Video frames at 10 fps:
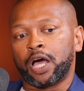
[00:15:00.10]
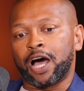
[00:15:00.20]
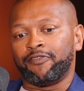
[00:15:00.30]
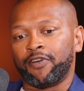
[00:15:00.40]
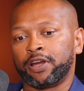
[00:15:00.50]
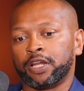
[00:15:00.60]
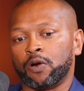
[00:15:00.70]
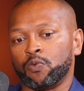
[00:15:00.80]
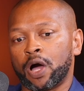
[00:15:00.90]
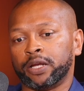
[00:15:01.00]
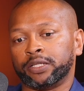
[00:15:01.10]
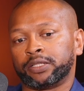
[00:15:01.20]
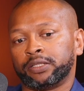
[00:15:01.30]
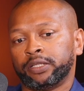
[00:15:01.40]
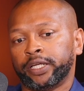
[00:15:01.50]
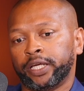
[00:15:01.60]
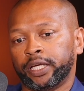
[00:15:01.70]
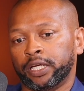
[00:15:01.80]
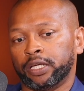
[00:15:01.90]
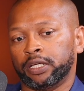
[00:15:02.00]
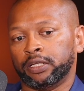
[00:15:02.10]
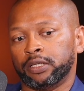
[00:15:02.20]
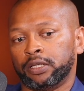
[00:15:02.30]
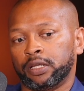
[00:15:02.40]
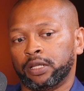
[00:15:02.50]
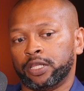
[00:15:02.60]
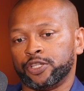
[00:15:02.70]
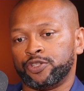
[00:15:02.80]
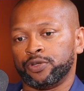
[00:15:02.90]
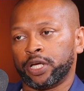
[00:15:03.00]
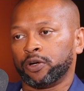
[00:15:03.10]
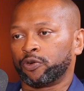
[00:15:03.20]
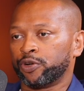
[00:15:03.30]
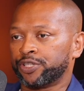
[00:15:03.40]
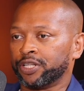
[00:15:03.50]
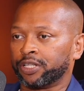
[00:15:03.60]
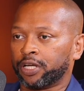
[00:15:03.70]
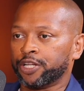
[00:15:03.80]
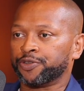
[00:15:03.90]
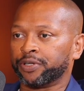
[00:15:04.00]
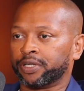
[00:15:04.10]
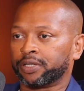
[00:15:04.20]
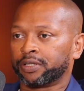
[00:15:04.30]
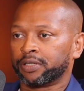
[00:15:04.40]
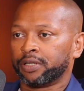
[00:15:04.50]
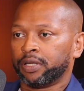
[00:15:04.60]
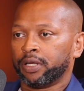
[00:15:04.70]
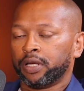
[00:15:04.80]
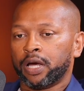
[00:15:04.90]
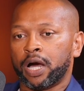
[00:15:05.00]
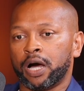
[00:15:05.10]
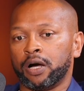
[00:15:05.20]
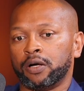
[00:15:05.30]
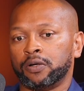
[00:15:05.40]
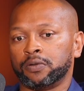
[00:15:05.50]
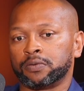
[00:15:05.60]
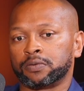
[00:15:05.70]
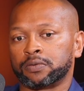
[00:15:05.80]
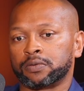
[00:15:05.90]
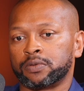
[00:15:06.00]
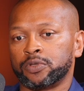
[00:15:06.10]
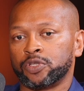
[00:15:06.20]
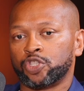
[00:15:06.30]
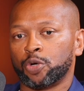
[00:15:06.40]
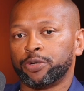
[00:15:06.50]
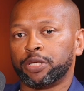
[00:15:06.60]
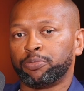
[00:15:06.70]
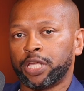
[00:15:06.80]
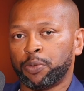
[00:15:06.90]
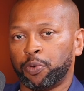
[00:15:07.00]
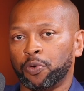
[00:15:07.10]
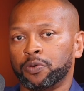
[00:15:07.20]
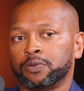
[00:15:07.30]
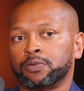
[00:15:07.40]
I find it ironic in this Judeo-Christian country, how so many people